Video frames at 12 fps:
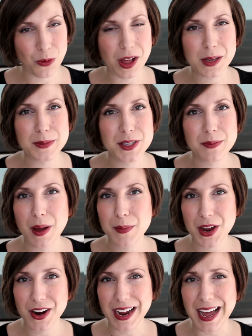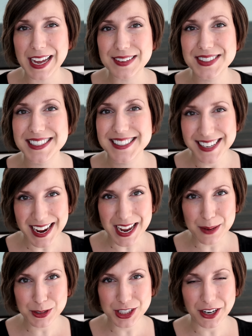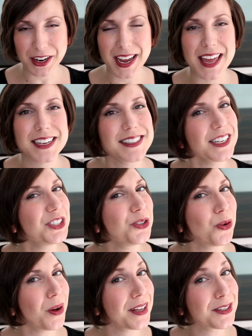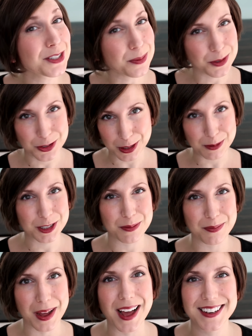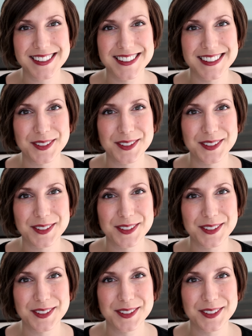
Welcome to the Mommy Archives. Today I'm sharing an essential oil subscription box.